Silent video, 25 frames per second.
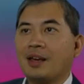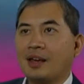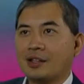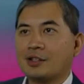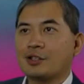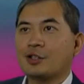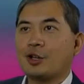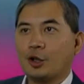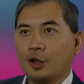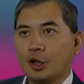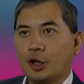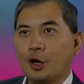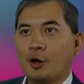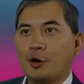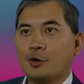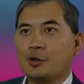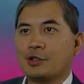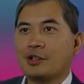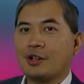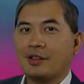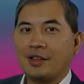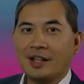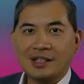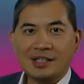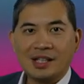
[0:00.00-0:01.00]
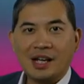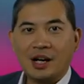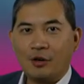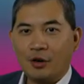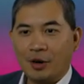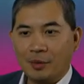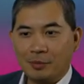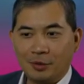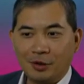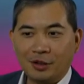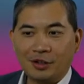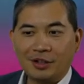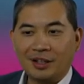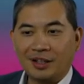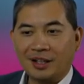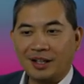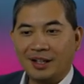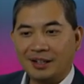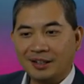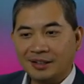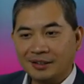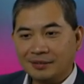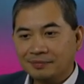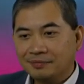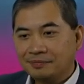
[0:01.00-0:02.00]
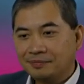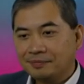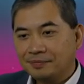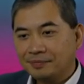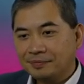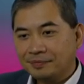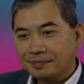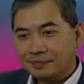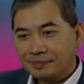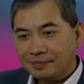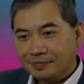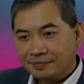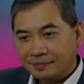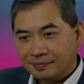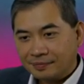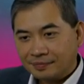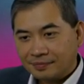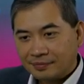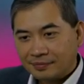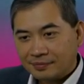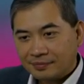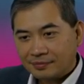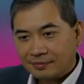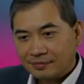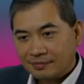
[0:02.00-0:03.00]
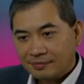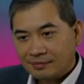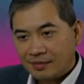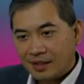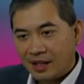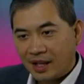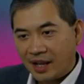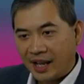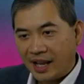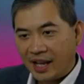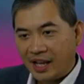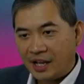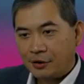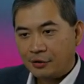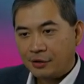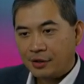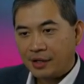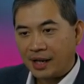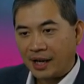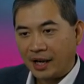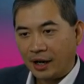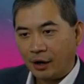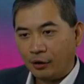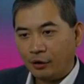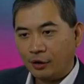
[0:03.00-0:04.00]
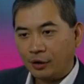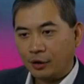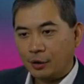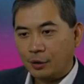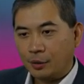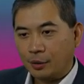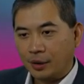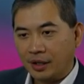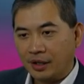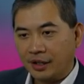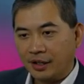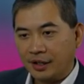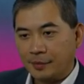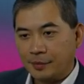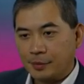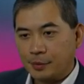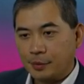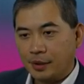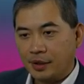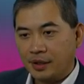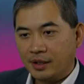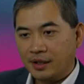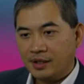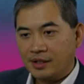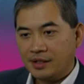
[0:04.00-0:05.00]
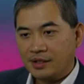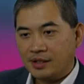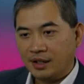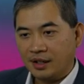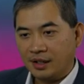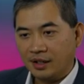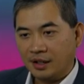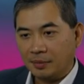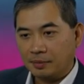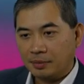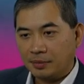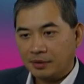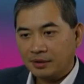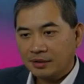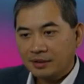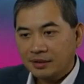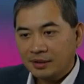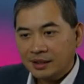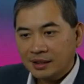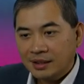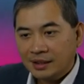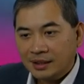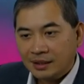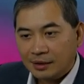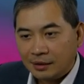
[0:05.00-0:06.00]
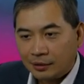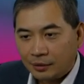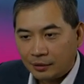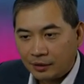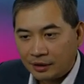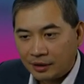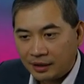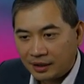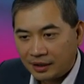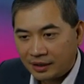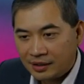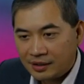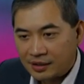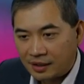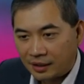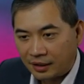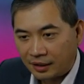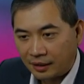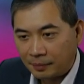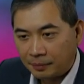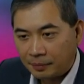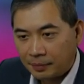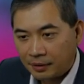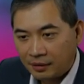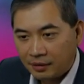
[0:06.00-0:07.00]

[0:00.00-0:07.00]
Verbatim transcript: it's closed. That's how I'm looking at it. Angry Owl Aquariums, what is up? What is up?